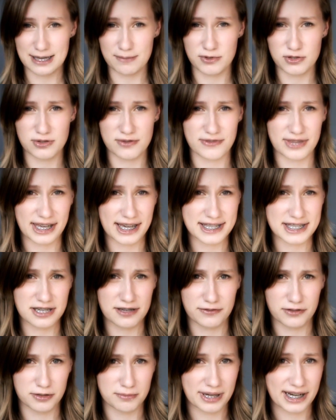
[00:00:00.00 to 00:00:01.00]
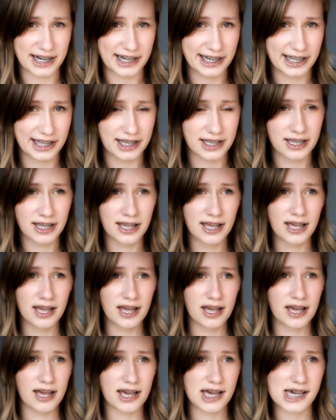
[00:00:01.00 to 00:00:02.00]
dabbled with the idea of Hermione
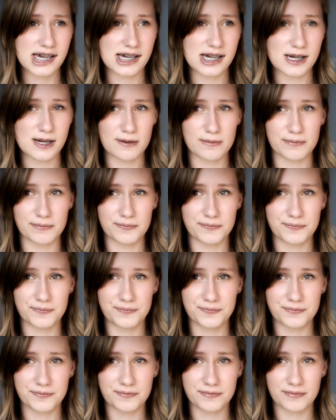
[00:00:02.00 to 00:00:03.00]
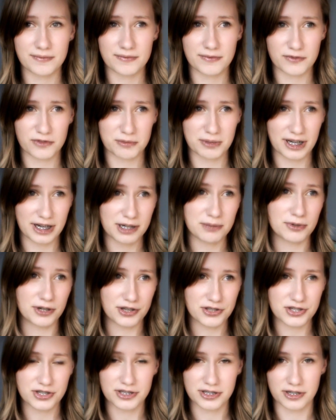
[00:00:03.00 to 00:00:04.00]
from Harry
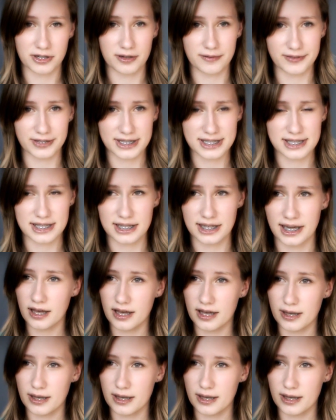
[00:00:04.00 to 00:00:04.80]
Potter, obviously.